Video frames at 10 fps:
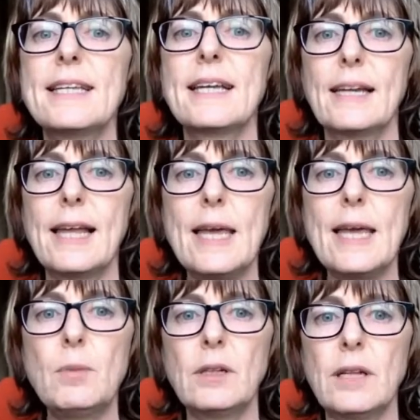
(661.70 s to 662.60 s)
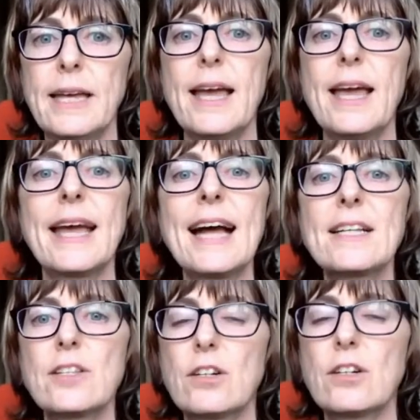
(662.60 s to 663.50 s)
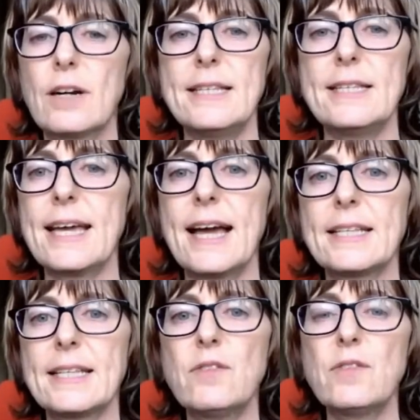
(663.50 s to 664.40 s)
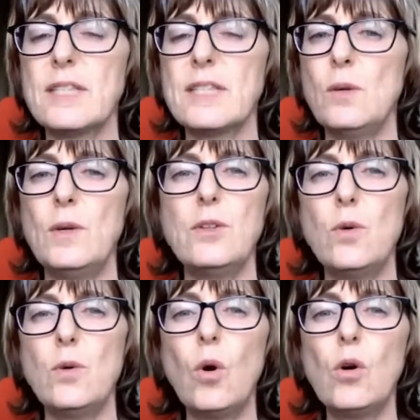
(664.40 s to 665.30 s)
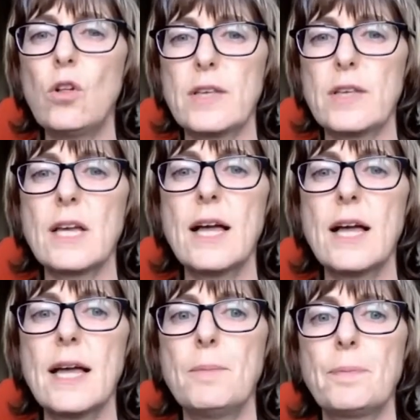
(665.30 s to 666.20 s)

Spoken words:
labeling, categorizing activity we do all the time.